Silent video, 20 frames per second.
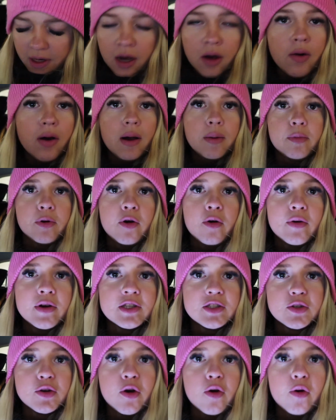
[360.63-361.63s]
Now I'm
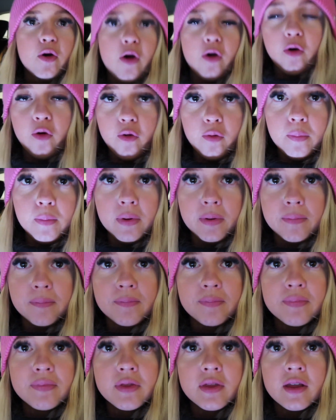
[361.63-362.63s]
going to go home
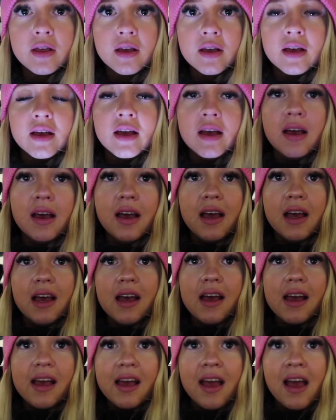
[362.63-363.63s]

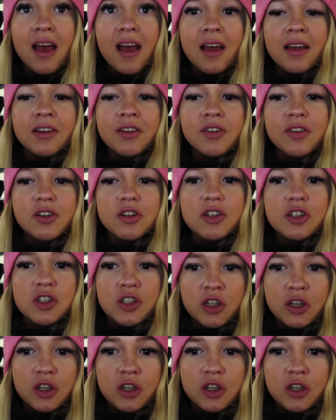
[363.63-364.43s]
and